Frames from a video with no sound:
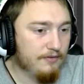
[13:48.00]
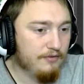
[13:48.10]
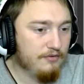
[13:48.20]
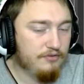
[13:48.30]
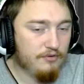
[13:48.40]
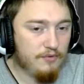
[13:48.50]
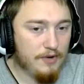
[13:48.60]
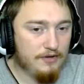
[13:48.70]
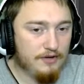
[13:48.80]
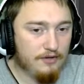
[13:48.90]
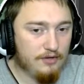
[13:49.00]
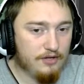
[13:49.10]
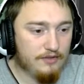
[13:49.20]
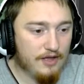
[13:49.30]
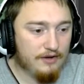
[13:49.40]
So we might take a look
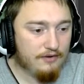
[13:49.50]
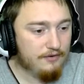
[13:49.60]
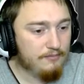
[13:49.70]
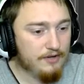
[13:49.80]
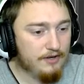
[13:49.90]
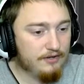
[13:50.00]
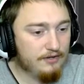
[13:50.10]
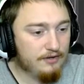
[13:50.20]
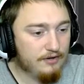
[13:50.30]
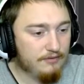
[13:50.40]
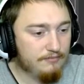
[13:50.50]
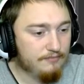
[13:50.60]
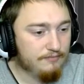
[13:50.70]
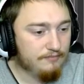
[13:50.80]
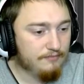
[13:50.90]
at that in a little bit.
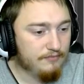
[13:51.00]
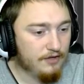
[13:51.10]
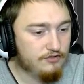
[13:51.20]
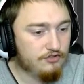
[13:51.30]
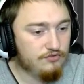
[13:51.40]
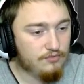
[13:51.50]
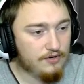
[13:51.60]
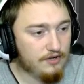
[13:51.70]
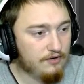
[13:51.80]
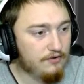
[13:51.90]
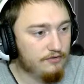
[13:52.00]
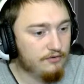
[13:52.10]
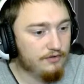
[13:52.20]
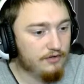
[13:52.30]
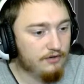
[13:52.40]
I just do want to increase
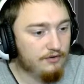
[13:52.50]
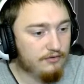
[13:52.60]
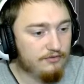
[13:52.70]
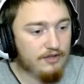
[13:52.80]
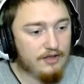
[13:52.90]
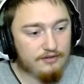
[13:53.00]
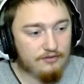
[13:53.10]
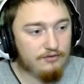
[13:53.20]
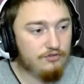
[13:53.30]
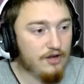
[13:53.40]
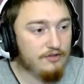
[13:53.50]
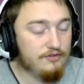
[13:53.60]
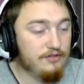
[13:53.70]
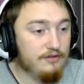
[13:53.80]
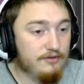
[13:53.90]
learn to learn, because that
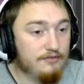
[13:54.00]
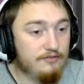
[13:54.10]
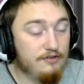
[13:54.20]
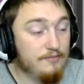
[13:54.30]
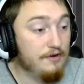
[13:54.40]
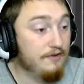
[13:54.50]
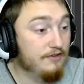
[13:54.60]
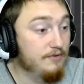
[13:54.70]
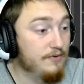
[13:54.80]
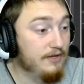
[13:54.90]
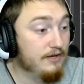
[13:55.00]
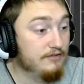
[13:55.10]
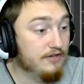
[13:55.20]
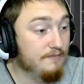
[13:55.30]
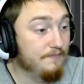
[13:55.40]
drastically increases the amount of XP we get each
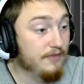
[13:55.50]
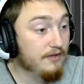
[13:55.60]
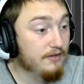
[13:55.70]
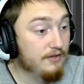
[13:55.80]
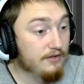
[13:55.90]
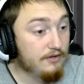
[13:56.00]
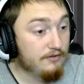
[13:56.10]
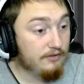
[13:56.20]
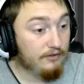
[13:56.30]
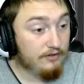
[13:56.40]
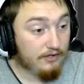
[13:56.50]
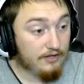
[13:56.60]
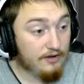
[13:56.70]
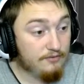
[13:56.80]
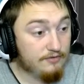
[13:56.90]
time. Alright, learn to
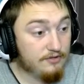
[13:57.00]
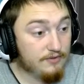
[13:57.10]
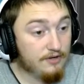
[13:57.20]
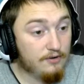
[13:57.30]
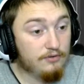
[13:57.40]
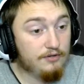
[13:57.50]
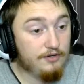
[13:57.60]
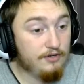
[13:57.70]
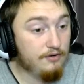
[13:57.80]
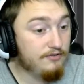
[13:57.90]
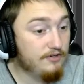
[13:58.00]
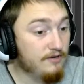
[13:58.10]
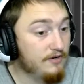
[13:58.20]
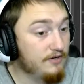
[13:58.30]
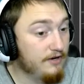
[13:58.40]
count. There we go. Learn to code is going to
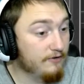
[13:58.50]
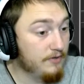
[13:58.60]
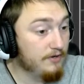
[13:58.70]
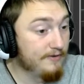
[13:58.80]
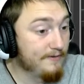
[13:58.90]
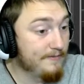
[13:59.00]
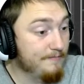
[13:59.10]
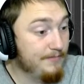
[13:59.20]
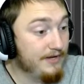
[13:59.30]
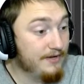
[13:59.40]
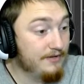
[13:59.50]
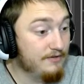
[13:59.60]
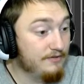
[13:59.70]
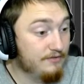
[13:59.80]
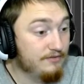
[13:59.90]
be our next big goal,
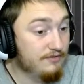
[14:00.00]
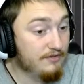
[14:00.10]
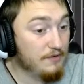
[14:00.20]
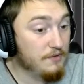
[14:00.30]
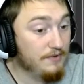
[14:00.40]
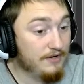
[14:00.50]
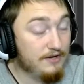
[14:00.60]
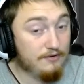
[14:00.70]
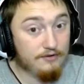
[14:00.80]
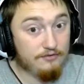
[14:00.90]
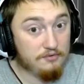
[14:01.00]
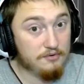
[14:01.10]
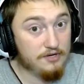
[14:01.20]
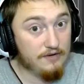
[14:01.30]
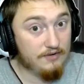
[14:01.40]
because that way we can increase the
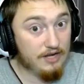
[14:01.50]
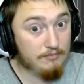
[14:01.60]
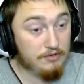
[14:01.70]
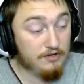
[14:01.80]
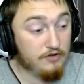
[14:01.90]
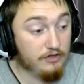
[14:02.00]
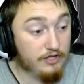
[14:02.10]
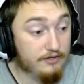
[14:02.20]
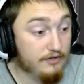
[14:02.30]
quality of the game really quickly.